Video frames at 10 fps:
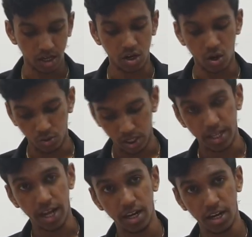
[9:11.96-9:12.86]
Not only
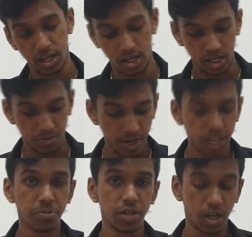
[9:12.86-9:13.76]
that,
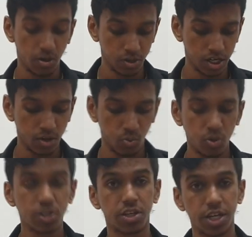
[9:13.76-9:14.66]
management accounting
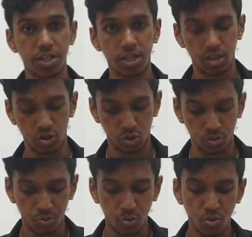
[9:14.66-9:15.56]
was created to
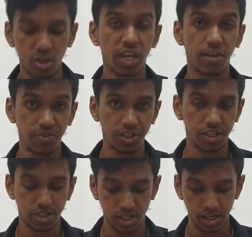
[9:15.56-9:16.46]
promote
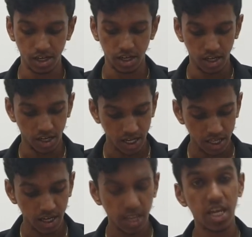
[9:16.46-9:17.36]
efficiency in
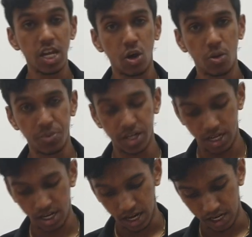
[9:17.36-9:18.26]
the key
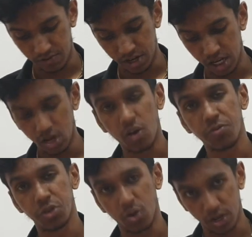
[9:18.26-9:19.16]
operating activity of
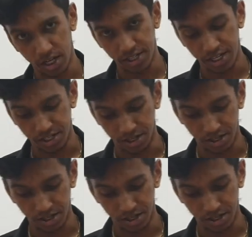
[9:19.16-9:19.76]
the organization.